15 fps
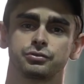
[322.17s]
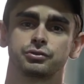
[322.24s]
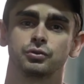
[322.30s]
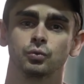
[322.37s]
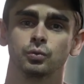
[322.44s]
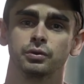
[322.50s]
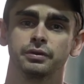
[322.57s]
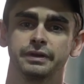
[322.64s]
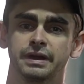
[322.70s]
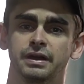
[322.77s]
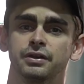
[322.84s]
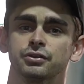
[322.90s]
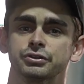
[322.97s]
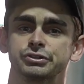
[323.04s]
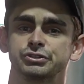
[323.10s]
to really get
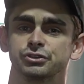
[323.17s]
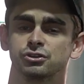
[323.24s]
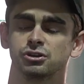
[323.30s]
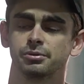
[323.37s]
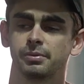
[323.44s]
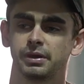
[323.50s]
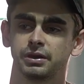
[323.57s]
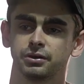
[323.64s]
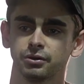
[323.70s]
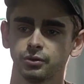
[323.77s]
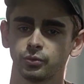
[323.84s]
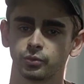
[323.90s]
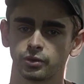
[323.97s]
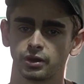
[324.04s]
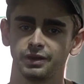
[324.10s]
your sternum angle
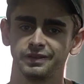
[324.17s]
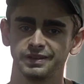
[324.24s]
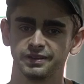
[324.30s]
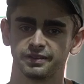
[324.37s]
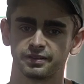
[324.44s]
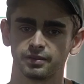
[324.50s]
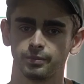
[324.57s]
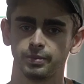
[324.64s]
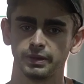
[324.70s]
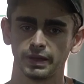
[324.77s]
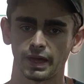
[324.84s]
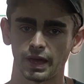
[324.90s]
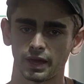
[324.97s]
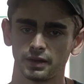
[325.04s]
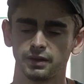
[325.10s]
where it needs to be
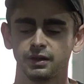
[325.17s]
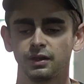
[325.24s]
at